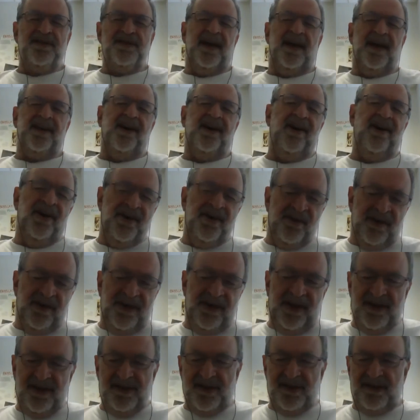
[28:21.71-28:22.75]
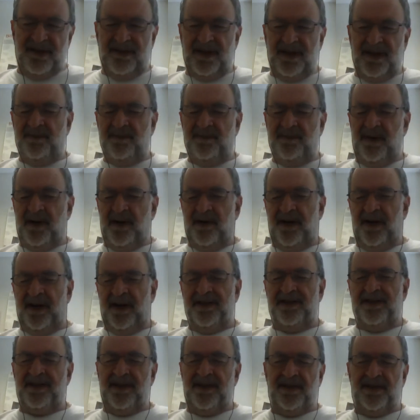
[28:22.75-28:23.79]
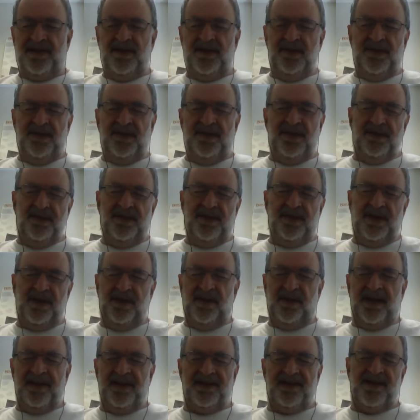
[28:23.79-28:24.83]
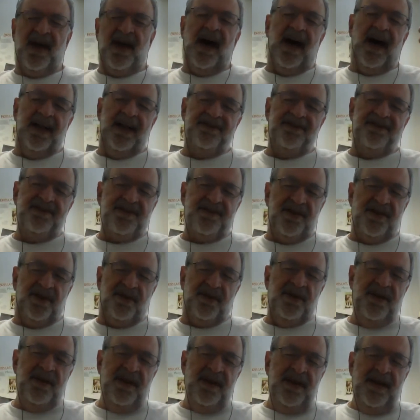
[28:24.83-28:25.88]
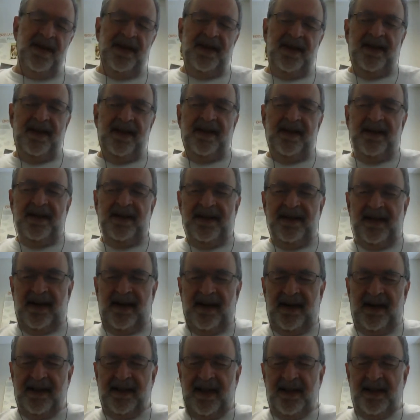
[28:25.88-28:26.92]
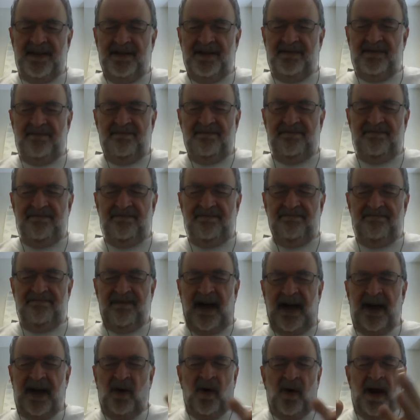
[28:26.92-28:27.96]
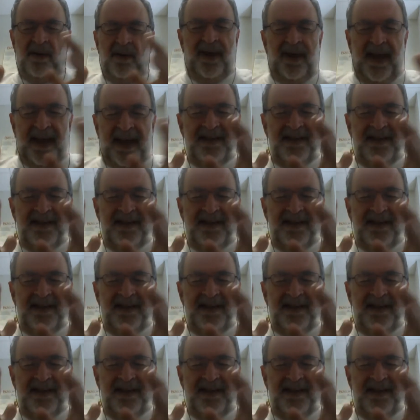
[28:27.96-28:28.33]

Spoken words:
has had 100 years of experience and 222 has not. So that I don't want to be